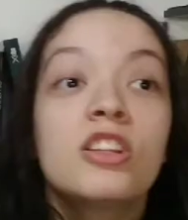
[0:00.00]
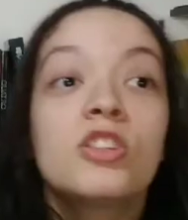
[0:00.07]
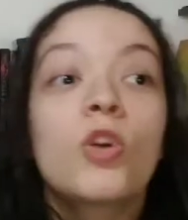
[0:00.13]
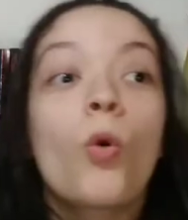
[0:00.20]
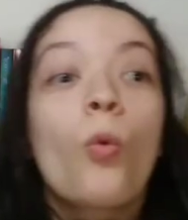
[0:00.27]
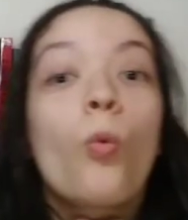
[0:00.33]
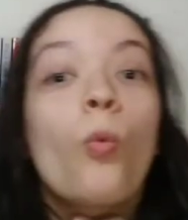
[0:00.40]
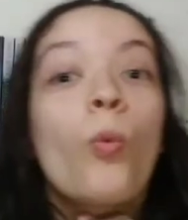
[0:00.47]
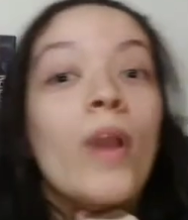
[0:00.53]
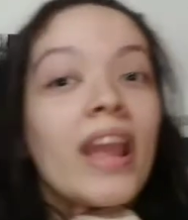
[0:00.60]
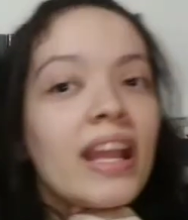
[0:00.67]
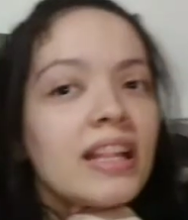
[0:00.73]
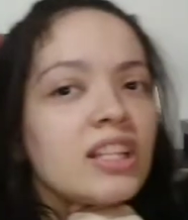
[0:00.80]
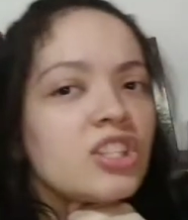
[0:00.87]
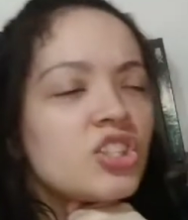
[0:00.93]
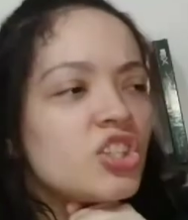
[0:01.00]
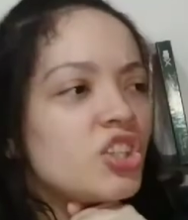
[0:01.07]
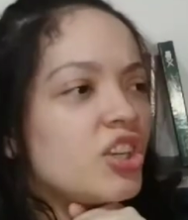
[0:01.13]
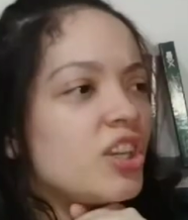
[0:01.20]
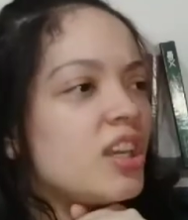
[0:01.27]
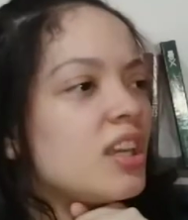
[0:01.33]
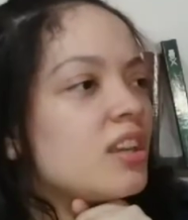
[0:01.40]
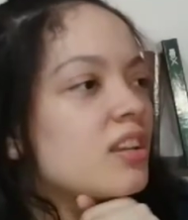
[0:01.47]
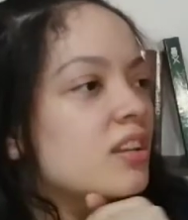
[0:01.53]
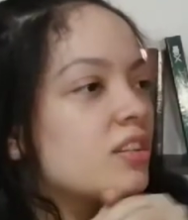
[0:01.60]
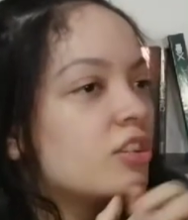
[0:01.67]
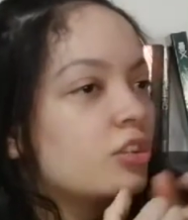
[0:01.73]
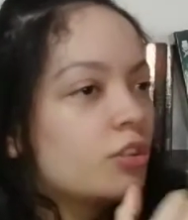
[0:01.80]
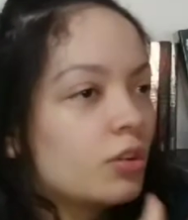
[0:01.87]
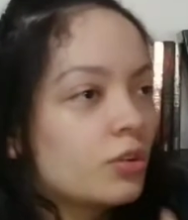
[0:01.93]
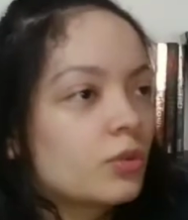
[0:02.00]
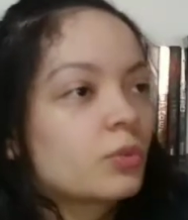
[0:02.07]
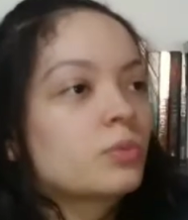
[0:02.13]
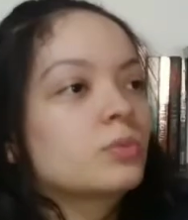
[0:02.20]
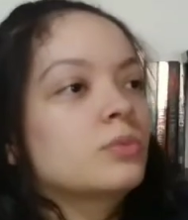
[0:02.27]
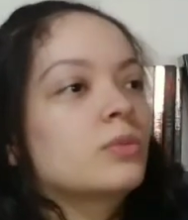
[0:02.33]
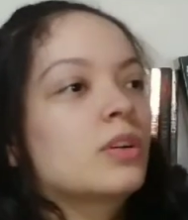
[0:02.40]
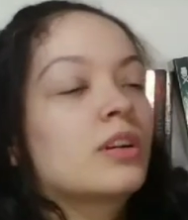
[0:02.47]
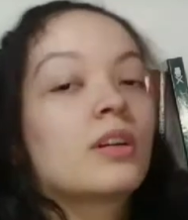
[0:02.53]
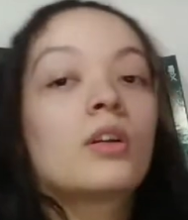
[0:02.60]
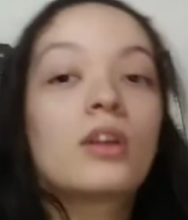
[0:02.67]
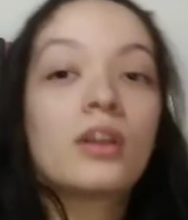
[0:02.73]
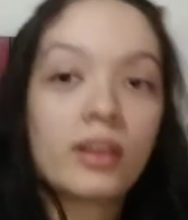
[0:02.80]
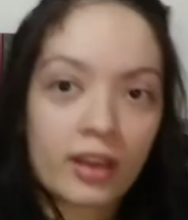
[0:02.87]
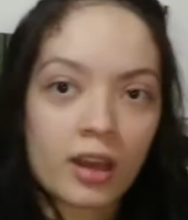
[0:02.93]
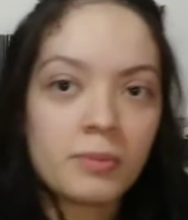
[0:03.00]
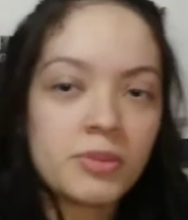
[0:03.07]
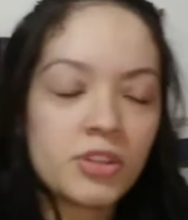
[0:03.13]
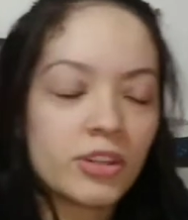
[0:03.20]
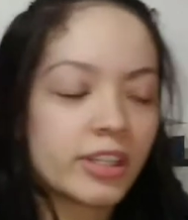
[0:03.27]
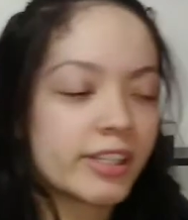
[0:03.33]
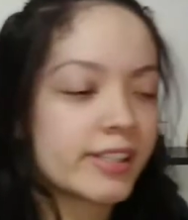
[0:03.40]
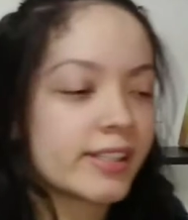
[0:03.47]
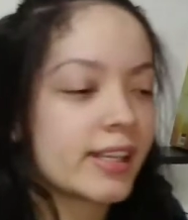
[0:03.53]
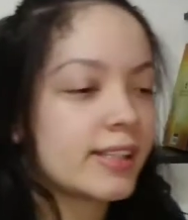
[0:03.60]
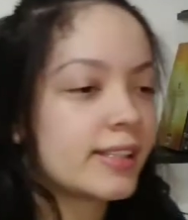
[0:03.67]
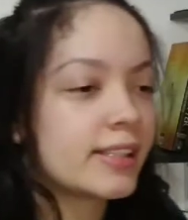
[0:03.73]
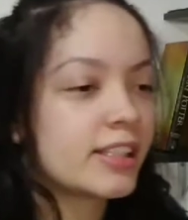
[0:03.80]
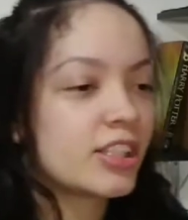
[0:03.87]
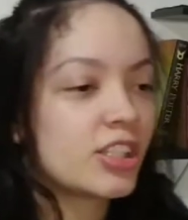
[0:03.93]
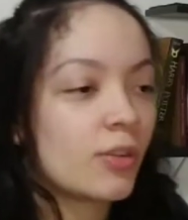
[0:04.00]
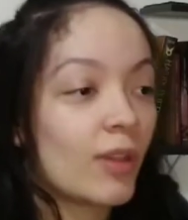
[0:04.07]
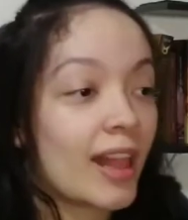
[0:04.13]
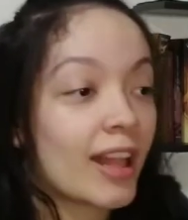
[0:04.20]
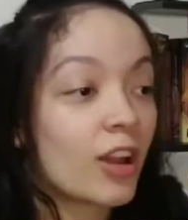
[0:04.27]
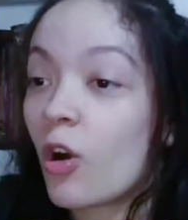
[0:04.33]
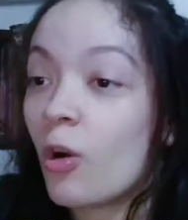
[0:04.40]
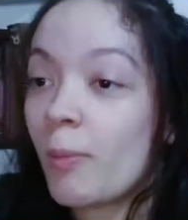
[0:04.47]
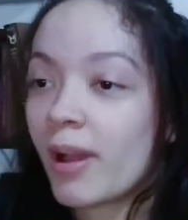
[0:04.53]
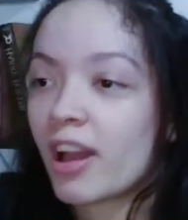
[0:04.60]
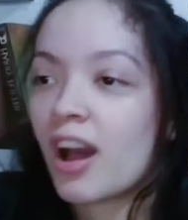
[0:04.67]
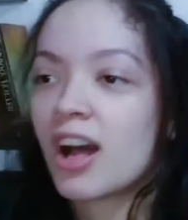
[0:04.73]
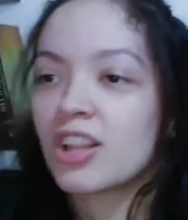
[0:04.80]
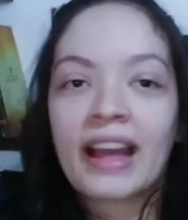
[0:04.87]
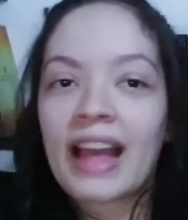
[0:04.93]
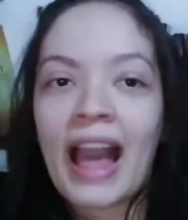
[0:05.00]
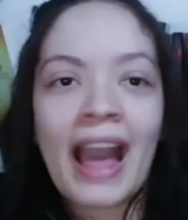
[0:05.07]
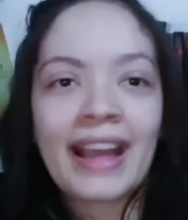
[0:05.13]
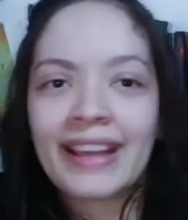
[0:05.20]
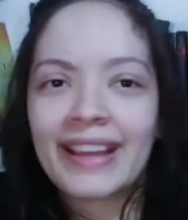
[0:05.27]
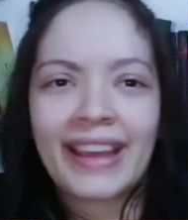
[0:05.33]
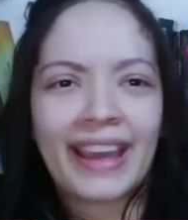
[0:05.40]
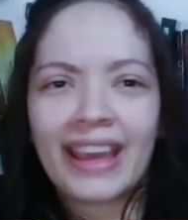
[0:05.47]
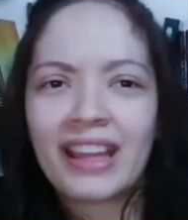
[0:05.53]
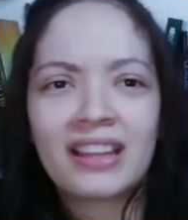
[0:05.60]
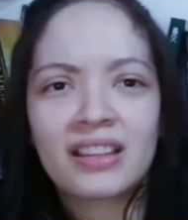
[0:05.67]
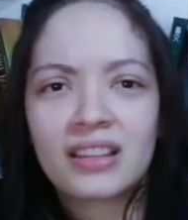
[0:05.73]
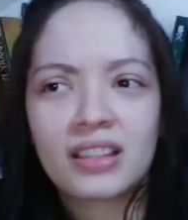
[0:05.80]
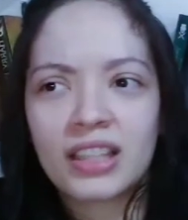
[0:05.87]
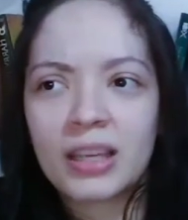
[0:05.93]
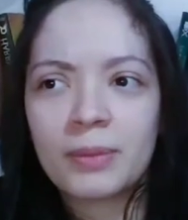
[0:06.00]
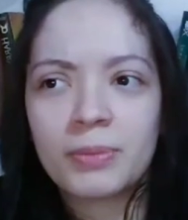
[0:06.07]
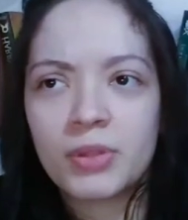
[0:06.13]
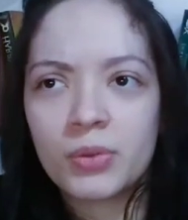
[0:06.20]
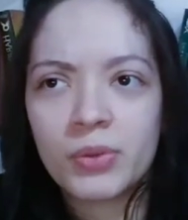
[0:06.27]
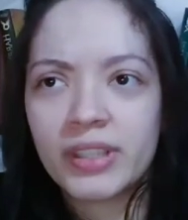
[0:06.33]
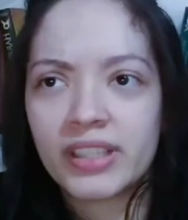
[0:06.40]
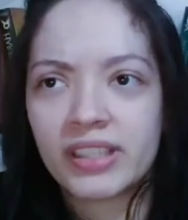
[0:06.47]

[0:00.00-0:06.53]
So when she, come to her senses, she's like, my god, I can't keep doing